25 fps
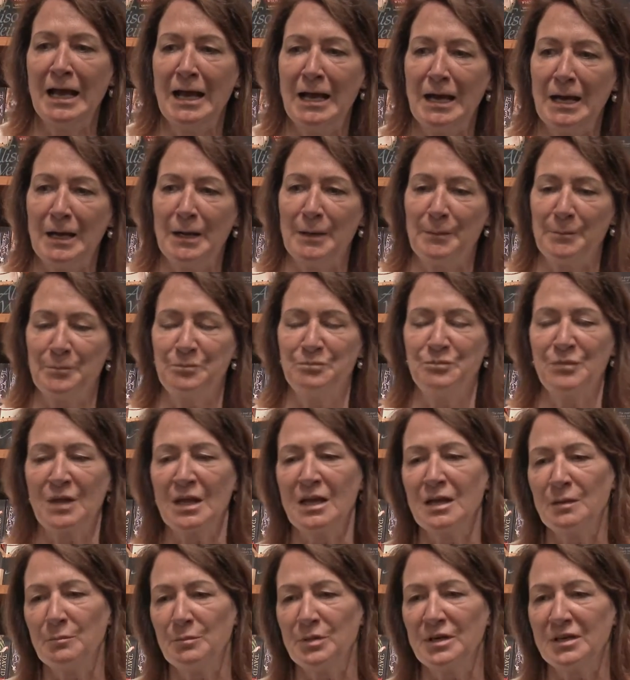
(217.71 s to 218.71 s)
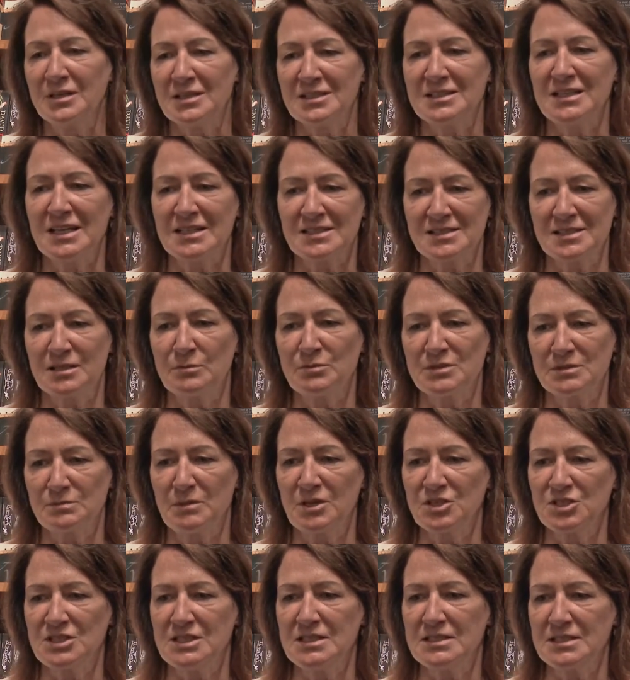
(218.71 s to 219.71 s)
But yes, it was
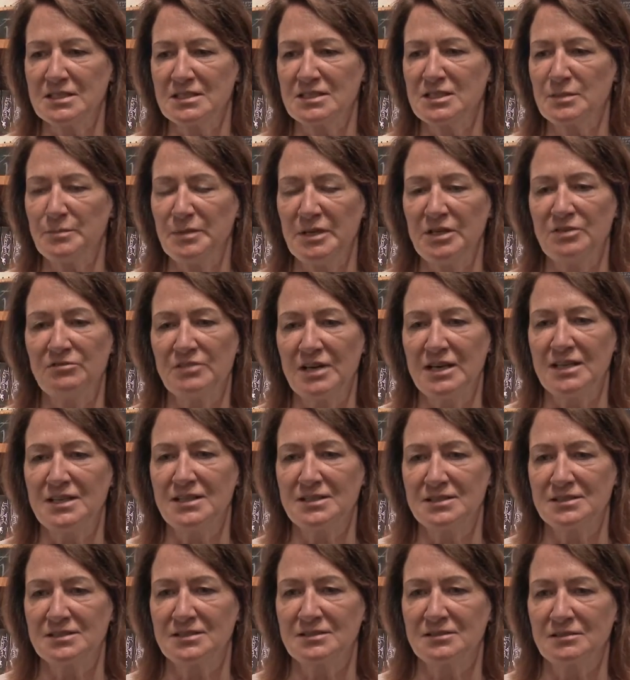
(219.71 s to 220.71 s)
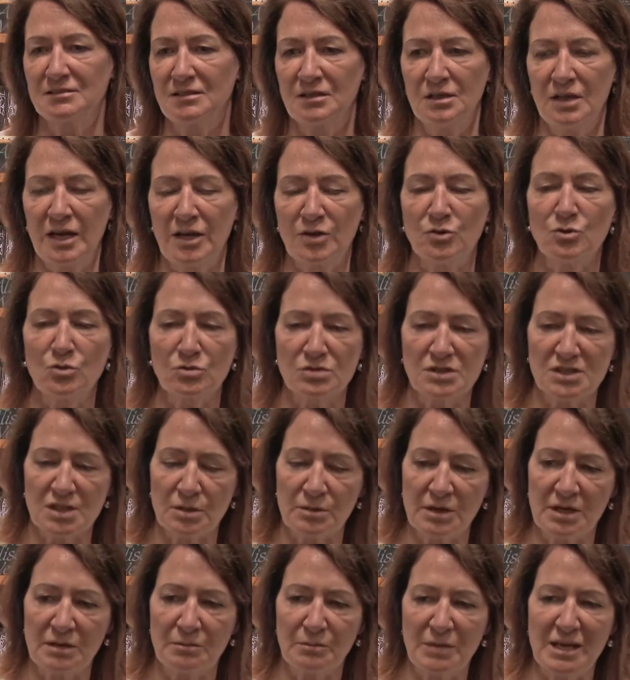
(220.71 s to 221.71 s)
much easier to be Grace. And also
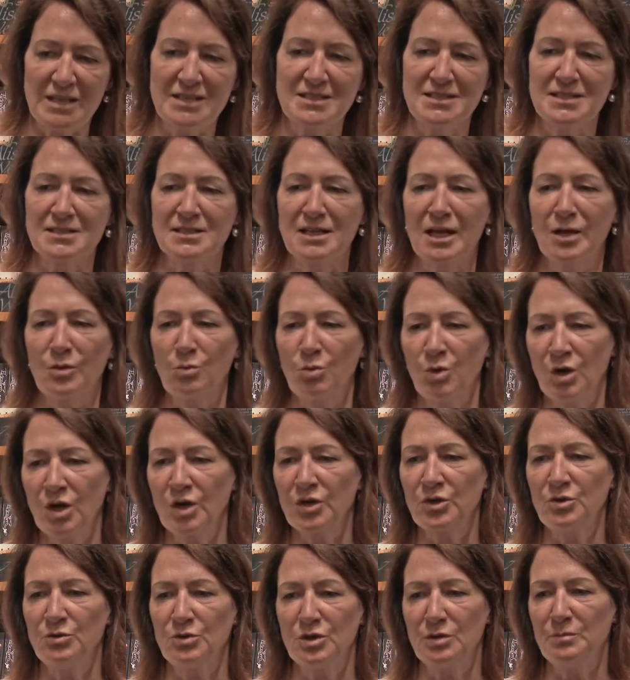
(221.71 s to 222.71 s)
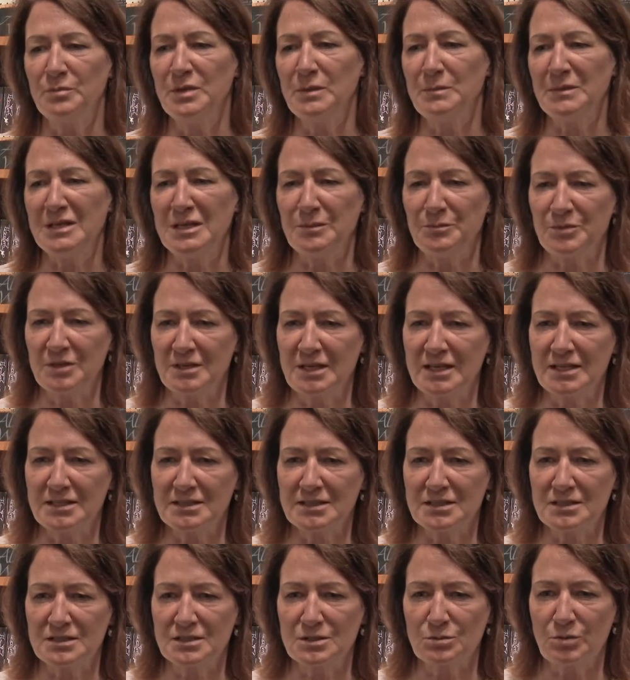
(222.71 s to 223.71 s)
in places like work, you can be
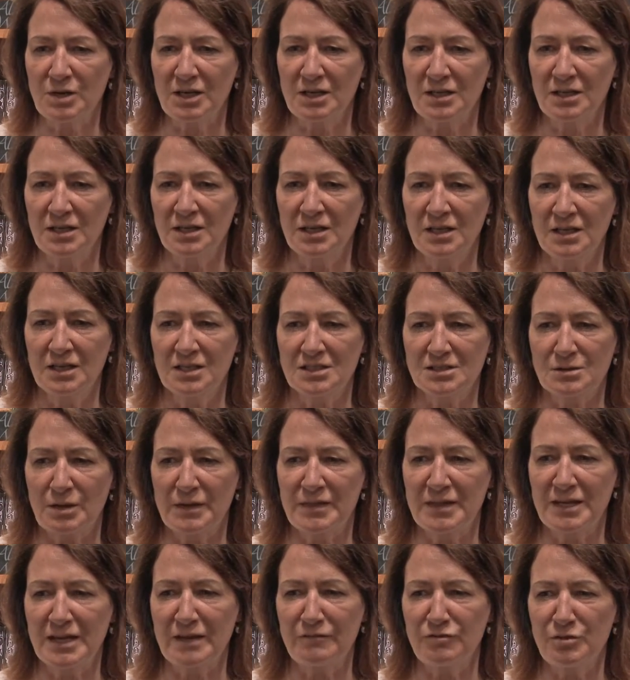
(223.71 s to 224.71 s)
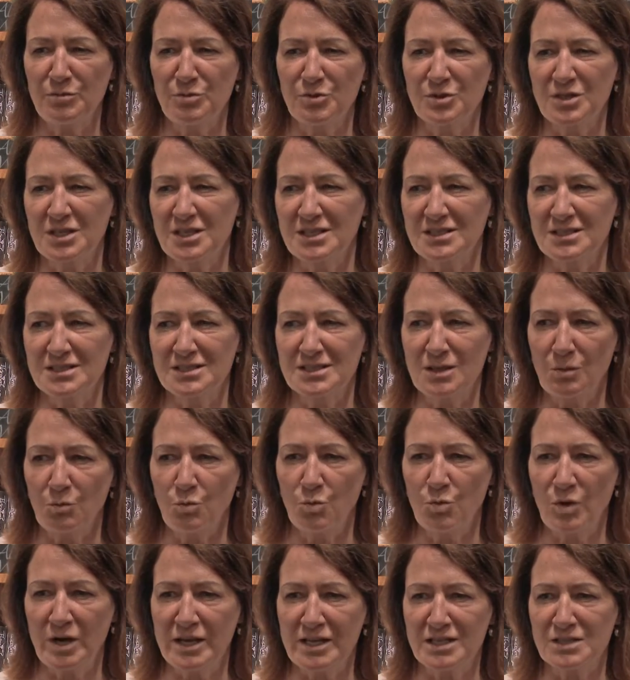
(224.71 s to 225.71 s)
manipulated as well. So I think everybody in
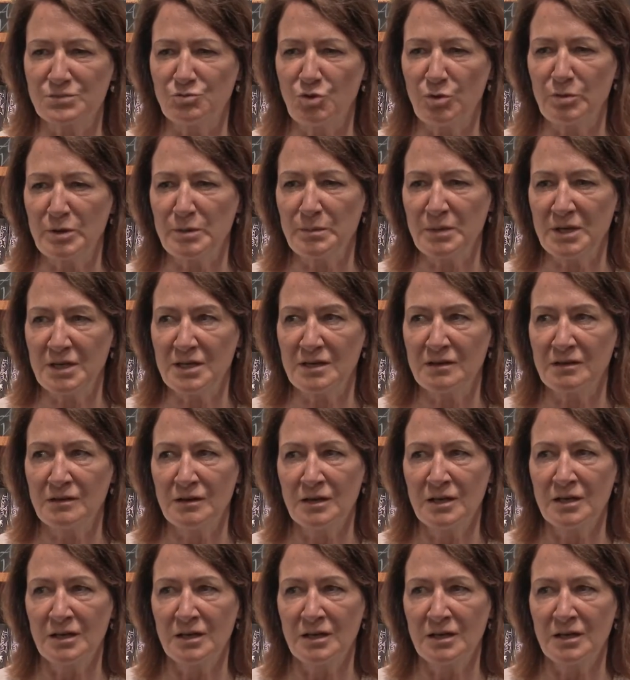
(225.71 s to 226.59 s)
some way has probably